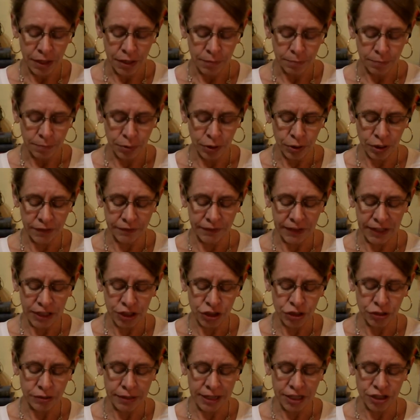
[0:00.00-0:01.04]

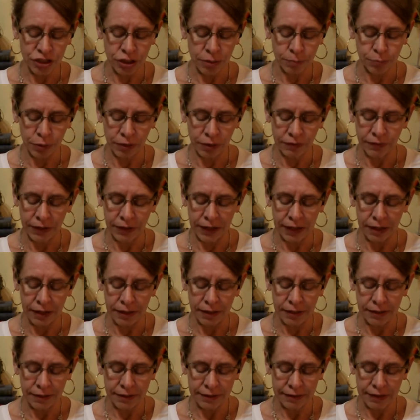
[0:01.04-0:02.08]
Peradventure I shall
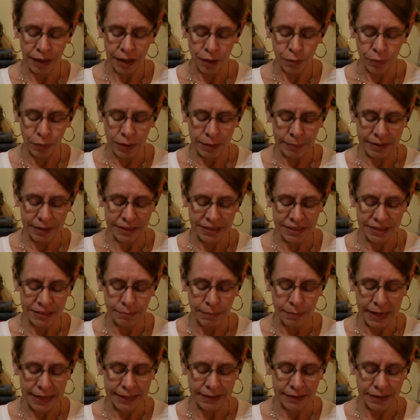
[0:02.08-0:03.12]
prevail, that we may
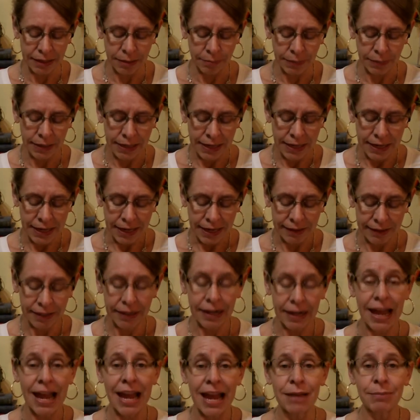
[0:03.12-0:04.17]
smite them, and
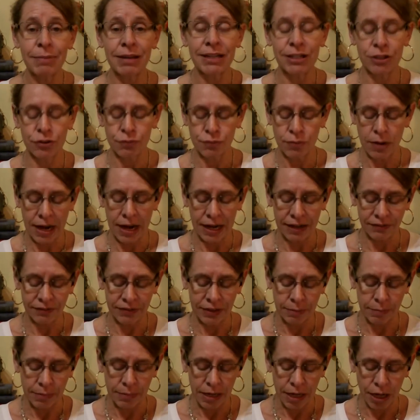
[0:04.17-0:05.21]
that I may drive
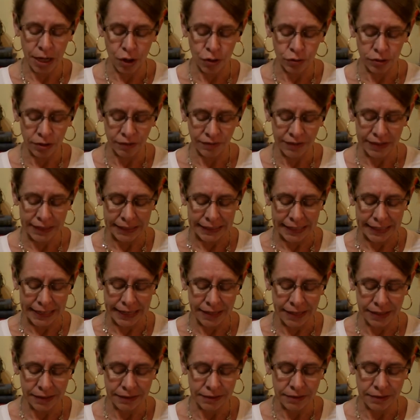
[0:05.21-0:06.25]
them out of the
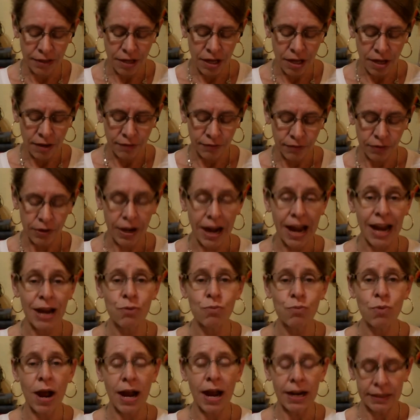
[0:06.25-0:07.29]
land. For I
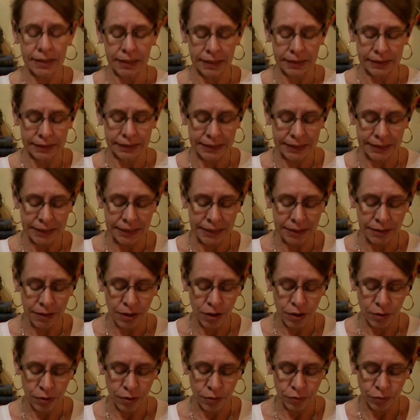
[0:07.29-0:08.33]
wot that he
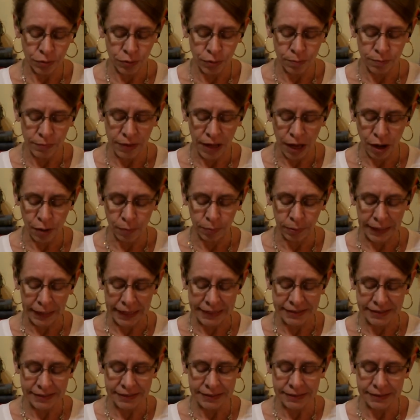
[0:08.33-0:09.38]
whom thou
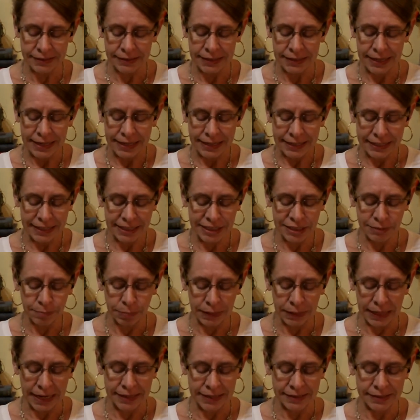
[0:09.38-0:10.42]
blessest is
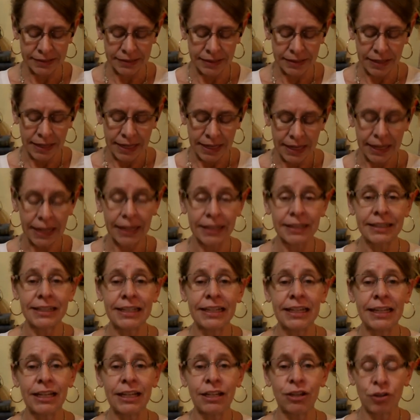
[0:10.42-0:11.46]
blessed, and
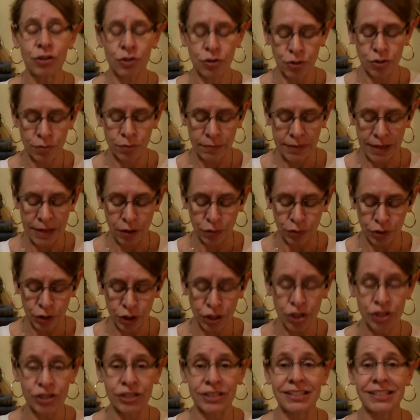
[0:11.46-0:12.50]
he whom thou
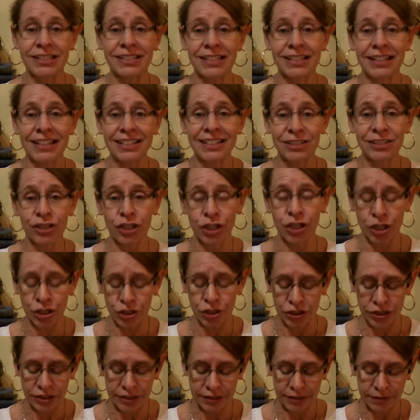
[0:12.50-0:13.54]
cursest is
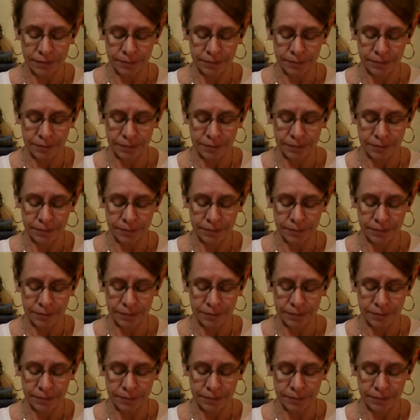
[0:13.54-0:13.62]
cursed.